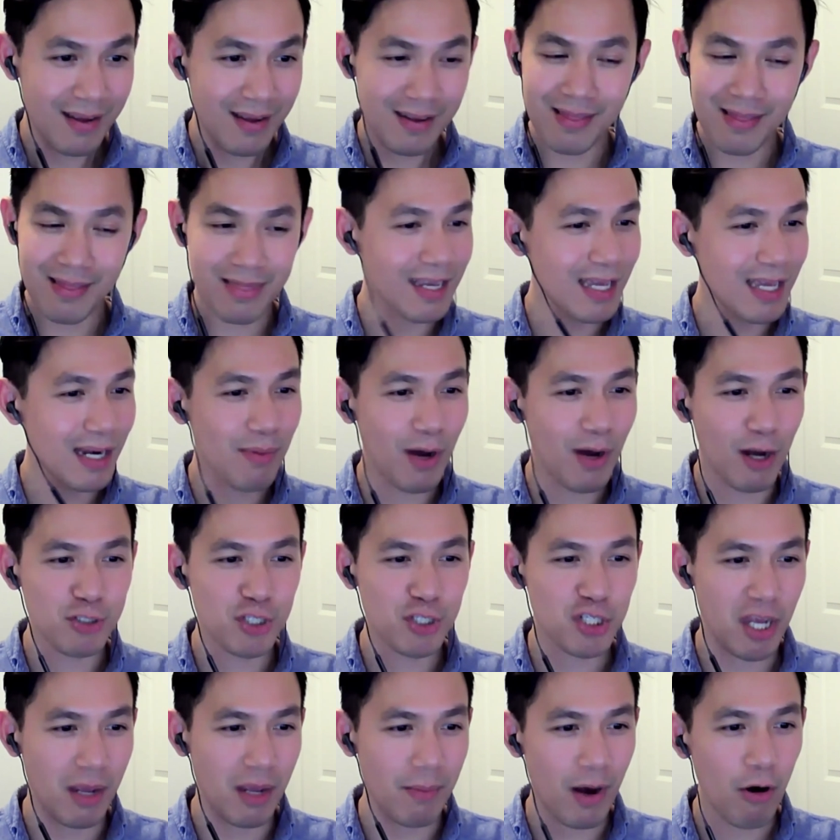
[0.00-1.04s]
Thinking about
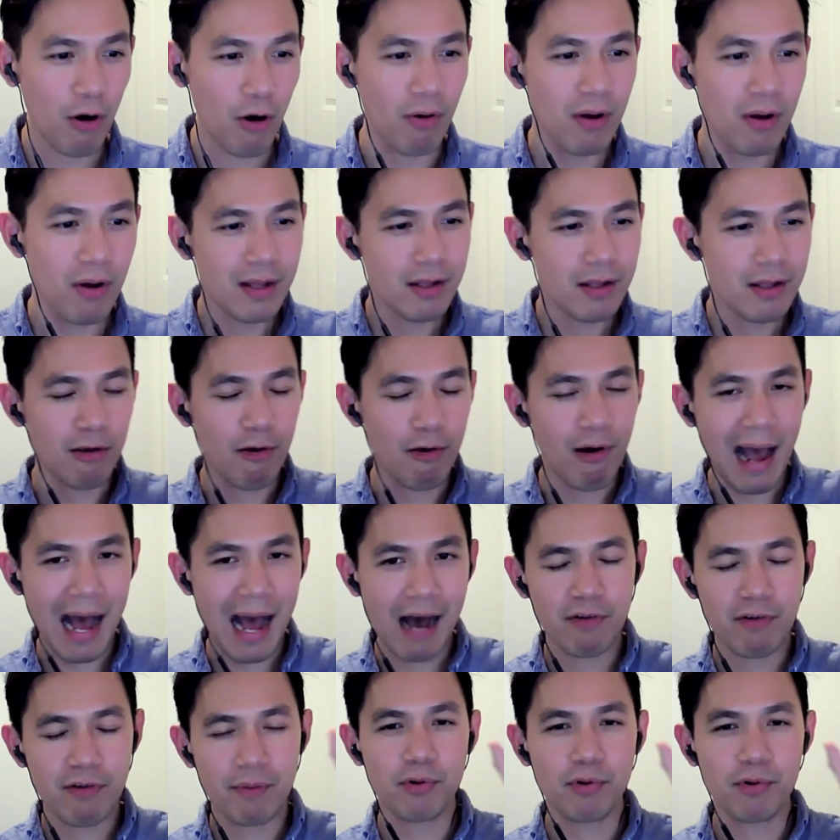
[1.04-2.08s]
GMO, you
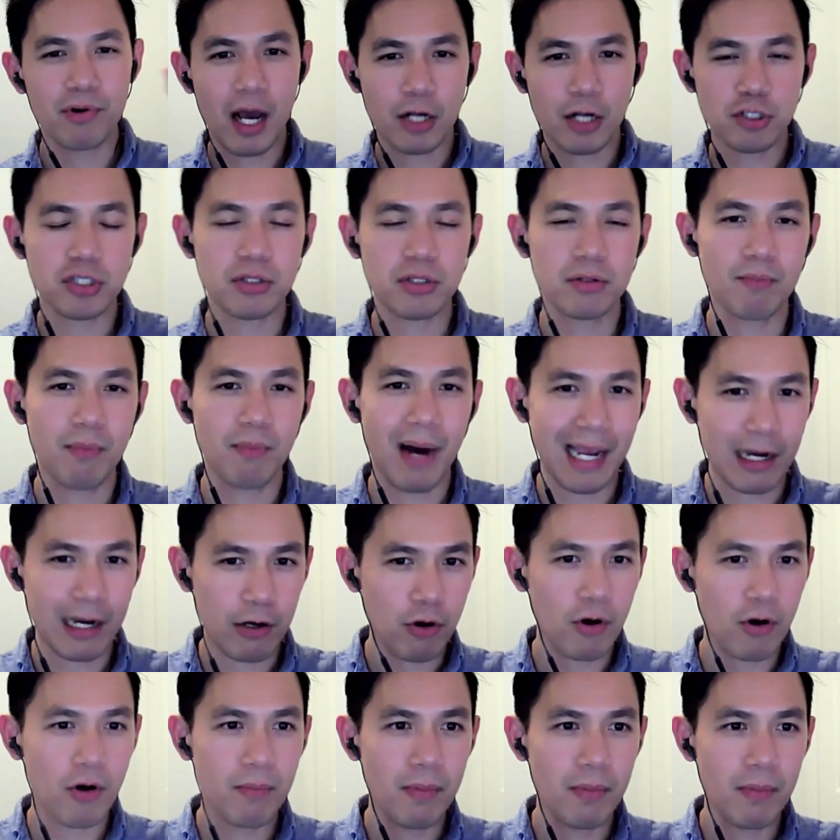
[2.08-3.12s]
have a production
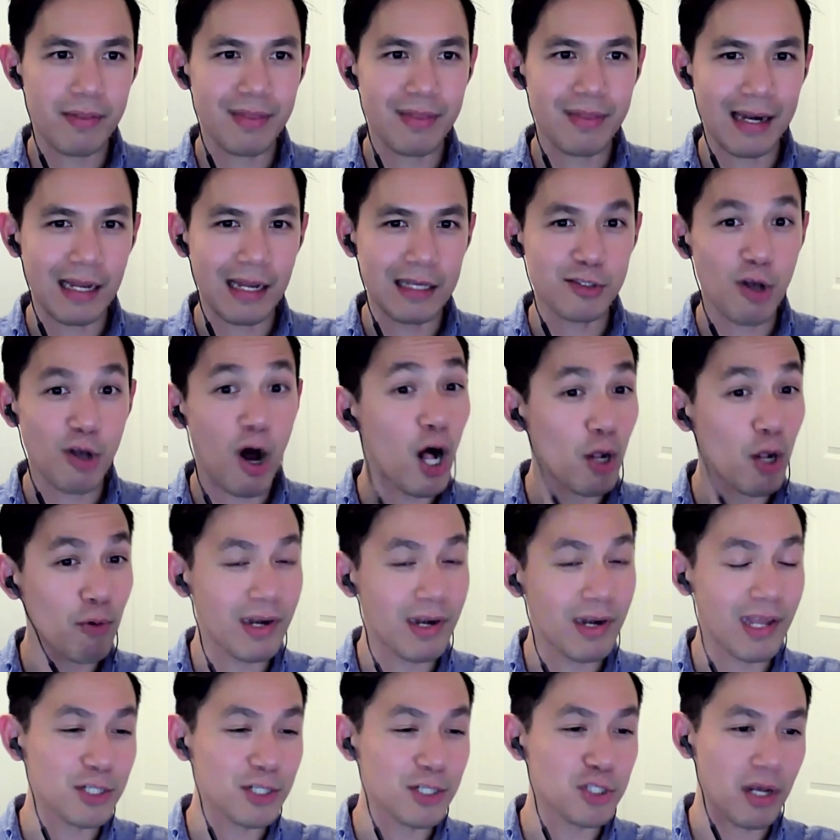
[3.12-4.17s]
microbe that is
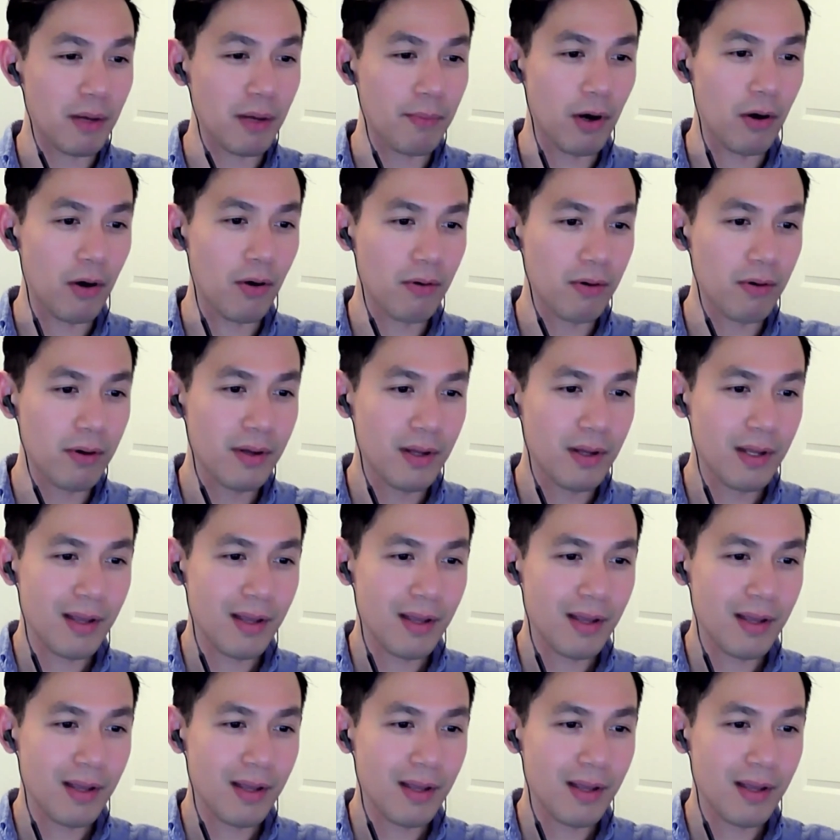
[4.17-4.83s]
already a GMO,